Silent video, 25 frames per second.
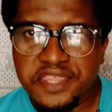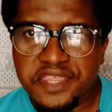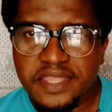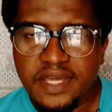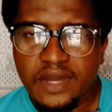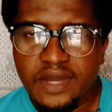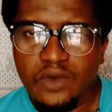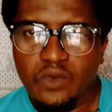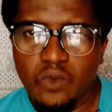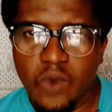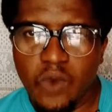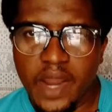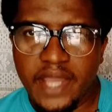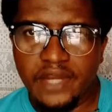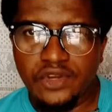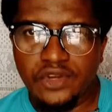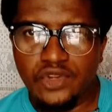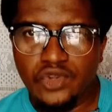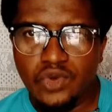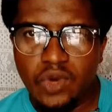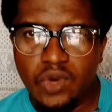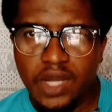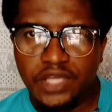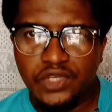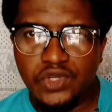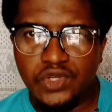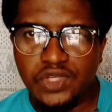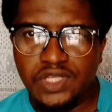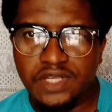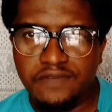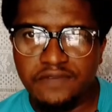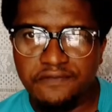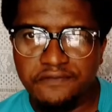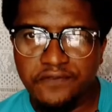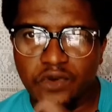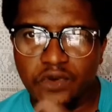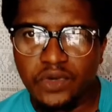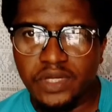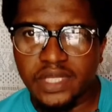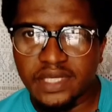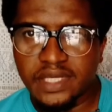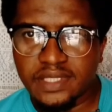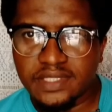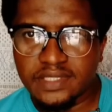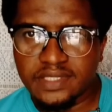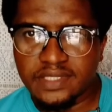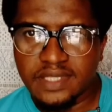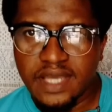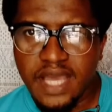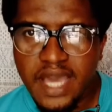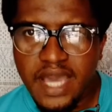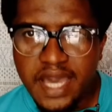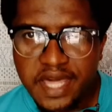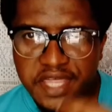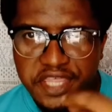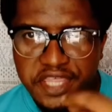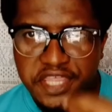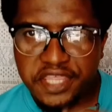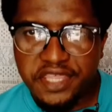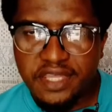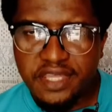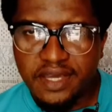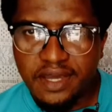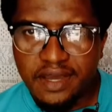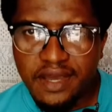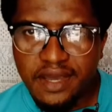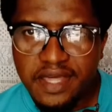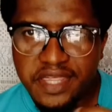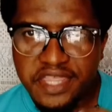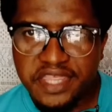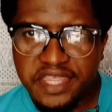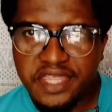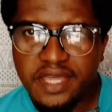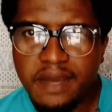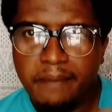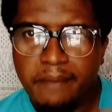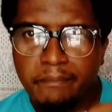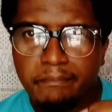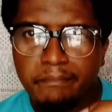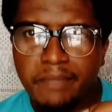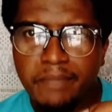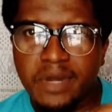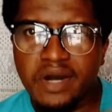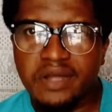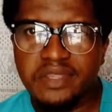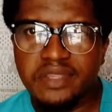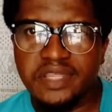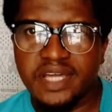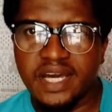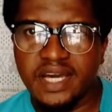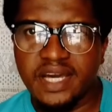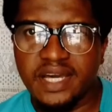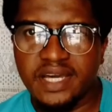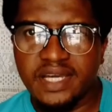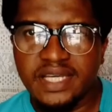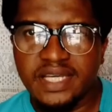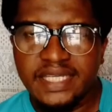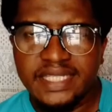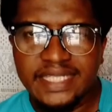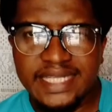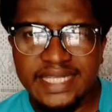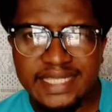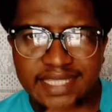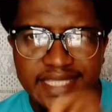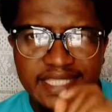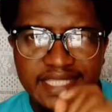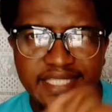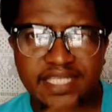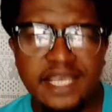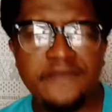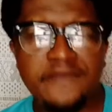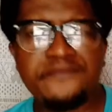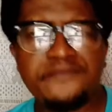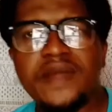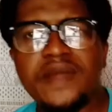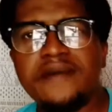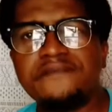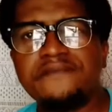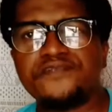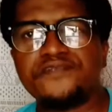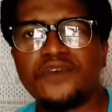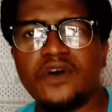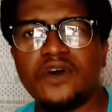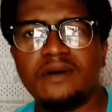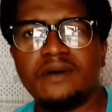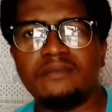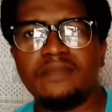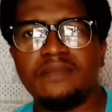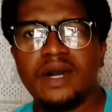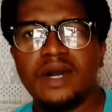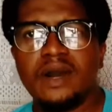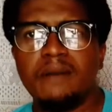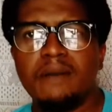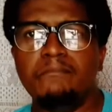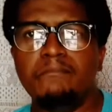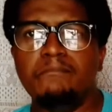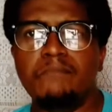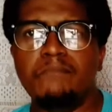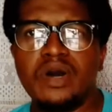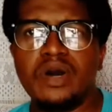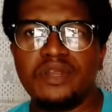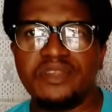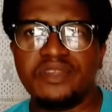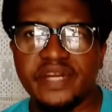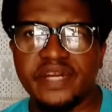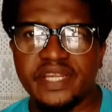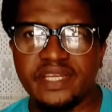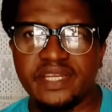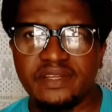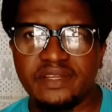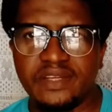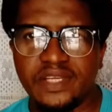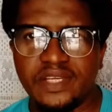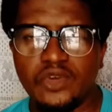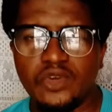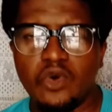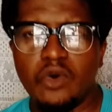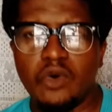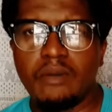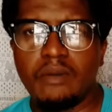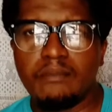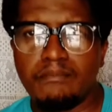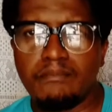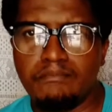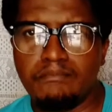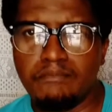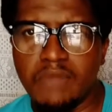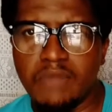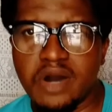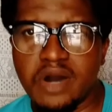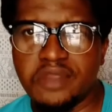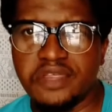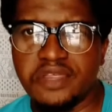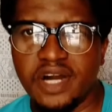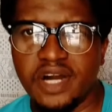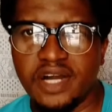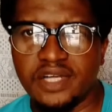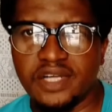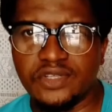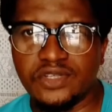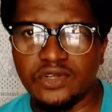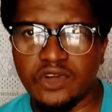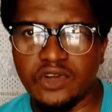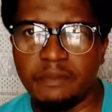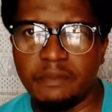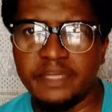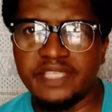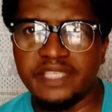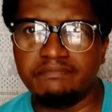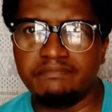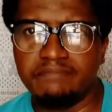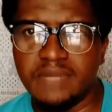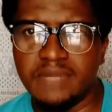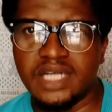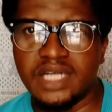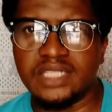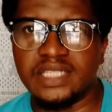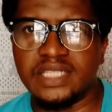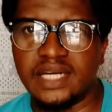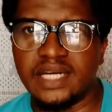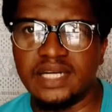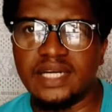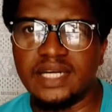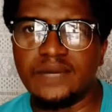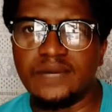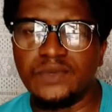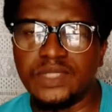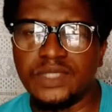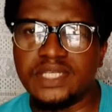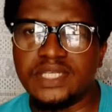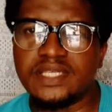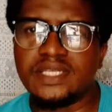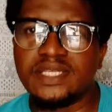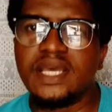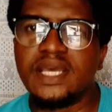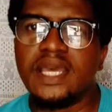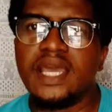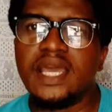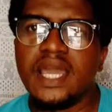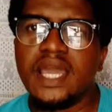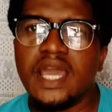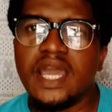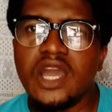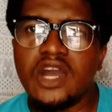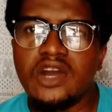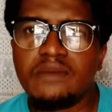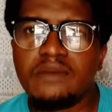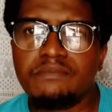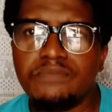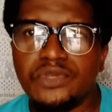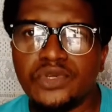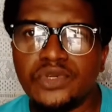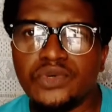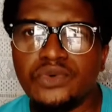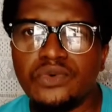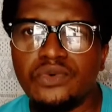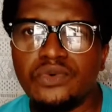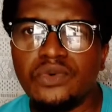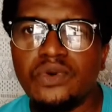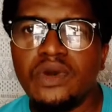when you are using phonics. Mother. It is different from mothering. You know, mother, to commit murder, which is M-U-R-D-E-R.